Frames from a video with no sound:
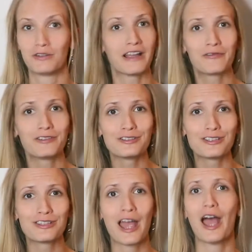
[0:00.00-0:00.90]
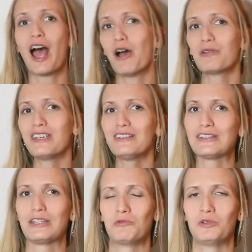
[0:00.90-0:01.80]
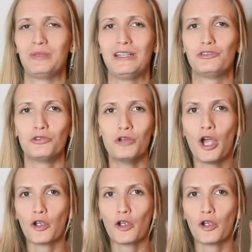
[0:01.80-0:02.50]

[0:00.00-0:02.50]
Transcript: Like, for instance, how easy it will be to